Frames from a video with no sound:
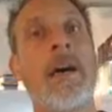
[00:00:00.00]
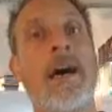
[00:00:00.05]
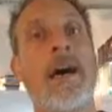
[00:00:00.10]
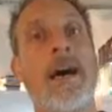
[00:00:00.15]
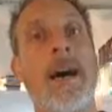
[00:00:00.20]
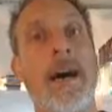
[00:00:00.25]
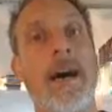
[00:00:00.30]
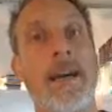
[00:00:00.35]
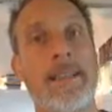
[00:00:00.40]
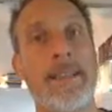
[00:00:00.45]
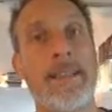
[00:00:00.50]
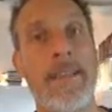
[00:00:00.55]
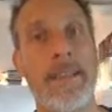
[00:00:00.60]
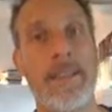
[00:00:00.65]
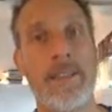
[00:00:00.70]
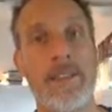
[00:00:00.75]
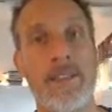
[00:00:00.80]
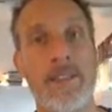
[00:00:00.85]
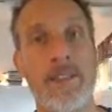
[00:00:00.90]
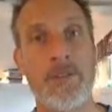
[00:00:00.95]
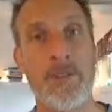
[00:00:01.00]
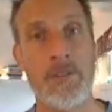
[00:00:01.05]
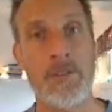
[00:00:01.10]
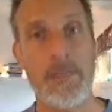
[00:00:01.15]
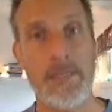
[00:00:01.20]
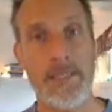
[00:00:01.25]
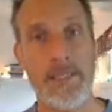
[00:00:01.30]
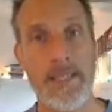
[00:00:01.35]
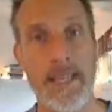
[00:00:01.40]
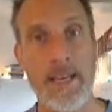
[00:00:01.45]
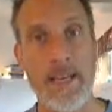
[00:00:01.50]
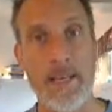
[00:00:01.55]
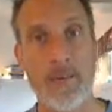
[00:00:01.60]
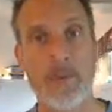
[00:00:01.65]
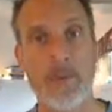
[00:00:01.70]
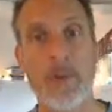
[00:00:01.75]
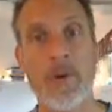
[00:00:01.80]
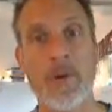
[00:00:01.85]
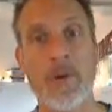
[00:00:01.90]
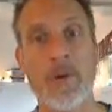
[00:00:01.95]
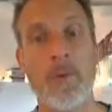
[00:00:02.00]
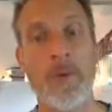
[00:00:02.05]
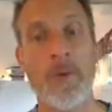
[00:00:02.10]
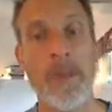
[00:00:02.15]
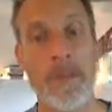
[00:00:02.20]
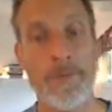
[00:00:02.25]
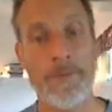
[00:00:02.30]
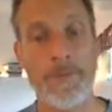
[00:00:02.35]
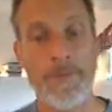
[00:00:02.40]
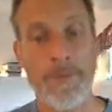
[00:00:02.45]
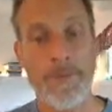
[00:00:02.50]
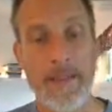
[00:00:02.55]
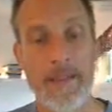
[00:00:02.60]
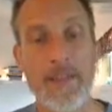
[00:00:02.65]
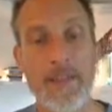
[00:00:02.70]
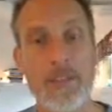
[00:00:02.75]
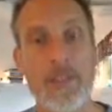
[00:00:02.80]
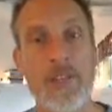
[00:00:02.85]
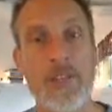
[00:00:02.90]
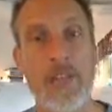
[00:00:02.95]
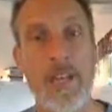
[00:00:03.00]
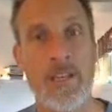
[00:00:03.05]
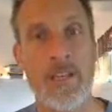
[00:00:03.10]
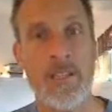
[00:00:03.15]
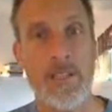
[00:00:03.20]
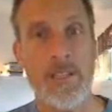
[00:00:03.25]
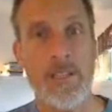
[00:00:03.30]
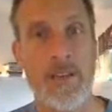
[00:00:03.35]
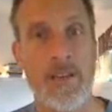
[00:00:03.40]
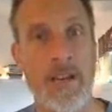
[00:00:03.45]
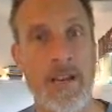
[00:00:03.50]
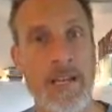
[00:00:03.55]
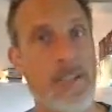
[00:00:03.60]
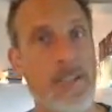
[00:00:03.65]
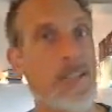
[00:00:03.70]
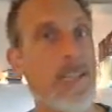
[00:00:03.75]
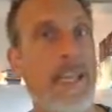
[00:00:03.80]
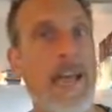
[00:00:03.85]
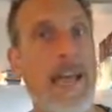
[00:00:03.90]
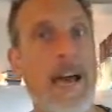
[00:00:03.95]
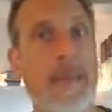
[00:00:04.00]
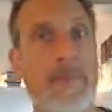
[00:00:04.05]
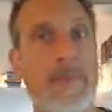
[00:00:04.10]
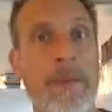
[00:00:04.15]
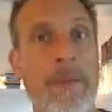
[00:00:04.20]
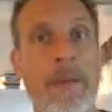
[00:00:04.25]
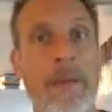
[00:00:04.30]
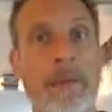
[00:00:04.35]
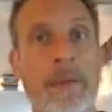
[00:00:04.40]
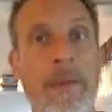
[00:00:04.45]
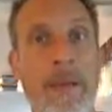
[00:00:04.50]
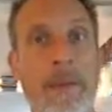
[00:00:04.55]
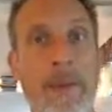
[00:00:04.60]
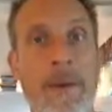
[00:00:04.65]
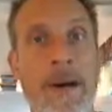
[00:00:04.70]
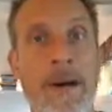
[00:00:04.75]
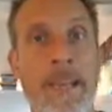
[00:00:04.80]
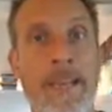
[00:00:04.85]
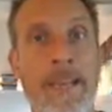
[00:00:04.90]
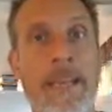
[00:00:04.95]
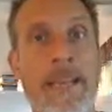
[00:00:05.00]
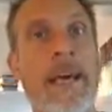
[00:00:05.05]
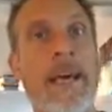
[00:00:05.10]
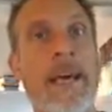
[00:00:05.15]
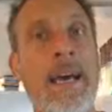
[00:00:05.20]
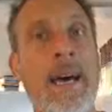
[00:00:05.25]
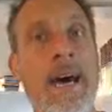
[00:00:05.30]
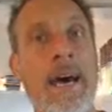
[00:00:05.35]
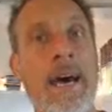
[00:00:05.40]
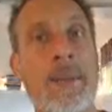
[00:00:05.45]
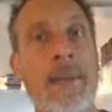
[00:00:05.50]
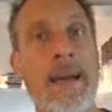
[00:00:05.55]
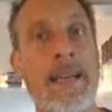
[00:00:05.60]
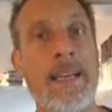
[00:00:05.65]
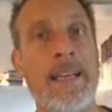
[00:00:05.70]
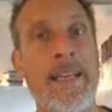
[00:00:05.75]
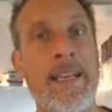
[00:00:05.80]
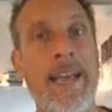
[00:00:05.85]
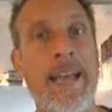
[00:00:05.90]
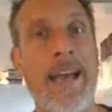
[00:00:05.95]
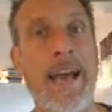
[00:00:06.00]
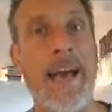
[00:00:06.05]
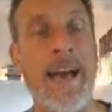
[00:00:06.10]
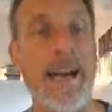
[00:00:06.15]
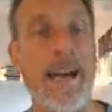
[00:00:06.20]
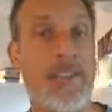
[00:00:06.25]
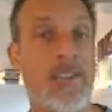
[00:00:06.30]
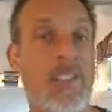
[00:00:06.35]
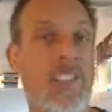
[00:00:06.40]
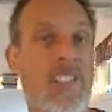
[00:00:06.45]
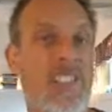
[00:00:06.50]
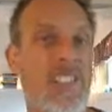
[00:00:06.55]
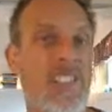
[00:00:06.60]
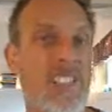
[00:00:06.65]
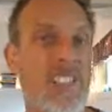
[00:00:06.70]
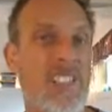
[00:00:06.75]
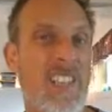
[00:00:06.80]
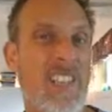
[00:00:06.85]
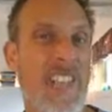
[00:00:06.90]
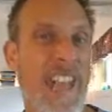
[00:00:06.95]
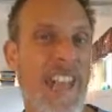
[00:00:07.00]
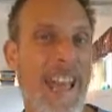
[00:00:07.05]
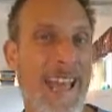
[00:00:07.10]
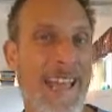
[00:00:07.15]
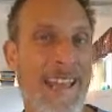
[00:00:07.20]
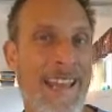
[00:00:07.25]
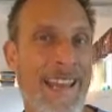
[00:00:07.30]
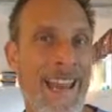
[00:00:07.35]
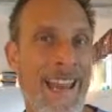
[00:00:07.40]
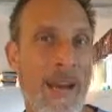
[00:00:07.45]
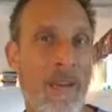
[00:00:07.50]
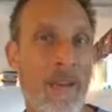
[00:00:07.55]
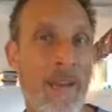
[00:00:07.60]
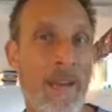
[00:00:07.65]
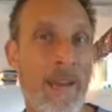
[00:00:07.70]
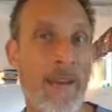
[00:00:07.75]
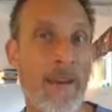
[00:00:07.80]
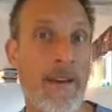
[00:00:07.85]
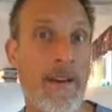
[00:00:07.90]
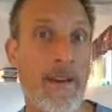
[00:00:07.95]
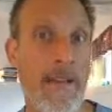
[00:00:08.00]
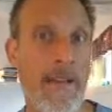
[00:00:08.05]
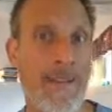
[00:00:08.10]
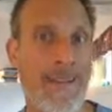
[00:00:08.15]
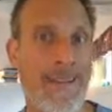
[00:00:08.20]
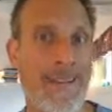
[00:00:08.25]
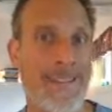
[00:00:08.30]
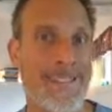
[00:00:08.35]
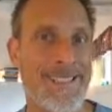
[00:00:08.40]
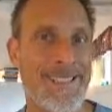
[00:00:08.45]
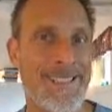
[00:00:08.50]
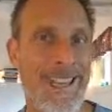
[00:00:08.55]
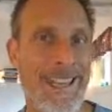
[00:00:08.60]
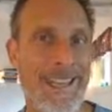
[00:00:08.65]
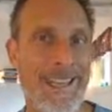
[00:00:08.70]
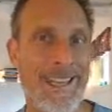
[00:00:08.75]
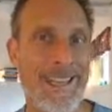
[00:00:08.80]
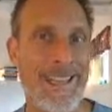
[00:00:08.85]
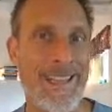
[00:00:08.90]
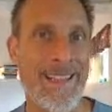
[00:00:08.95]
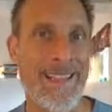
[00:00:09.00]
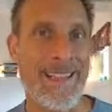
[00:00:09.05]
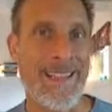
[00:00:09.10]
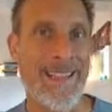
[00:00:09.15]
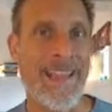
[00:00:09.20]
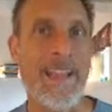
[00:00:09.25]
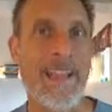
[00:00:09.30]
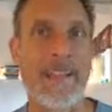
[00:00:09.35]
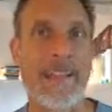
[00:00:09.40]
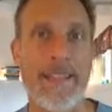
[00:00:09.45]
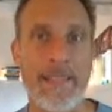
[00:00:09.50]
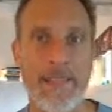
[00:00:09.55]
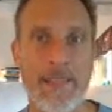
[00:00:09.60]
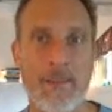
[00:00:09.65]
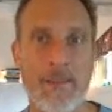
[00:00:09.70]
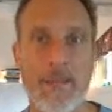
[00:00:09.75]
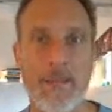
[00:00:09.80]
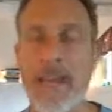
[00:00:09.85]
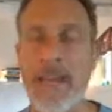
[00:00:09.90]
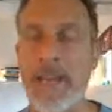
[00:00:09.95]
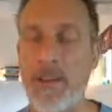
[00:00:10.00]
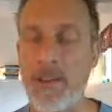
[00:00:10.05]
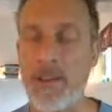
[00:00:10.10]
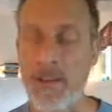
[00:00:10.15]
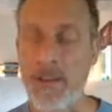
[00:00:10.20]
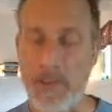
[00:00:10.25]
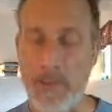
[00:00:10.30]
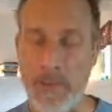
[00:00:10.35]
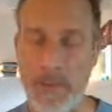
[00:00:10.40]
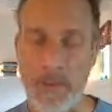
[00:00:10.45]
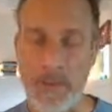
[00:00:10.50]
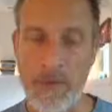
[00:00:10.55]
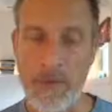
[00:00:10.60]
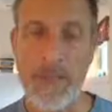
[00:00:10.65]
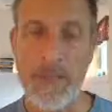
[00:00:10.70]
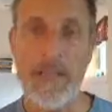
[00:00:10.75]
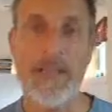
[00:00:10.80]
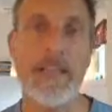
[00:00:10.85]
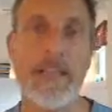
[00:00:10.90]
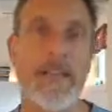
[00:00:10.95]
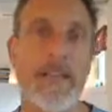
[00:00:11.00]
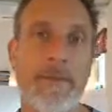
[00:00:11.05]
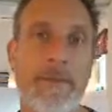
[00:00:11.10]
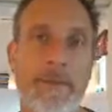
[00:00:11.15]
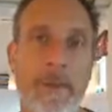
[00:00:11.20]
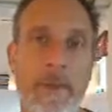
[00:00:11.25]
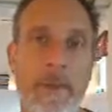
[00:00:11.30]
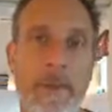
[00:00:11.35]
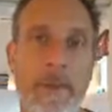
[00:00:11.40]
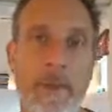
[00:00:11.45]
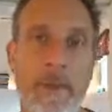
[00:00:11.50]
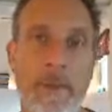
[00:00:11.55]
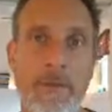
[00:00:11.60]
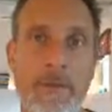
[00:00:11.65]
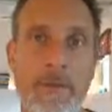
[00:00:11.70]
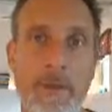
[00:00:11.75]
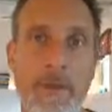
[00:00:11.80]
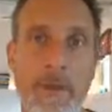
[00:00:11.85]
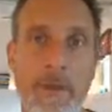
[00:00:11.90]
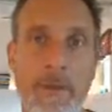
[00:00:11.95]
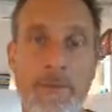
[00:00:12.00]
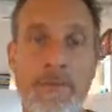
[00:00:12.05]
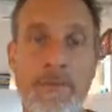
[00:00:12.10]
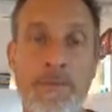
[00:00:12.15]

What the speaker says: I tend to stay on a point when I feel changes are actually happening in my body. I might actually just hang out there and not say anything, and that's okay. You just be with it and feel what you feel.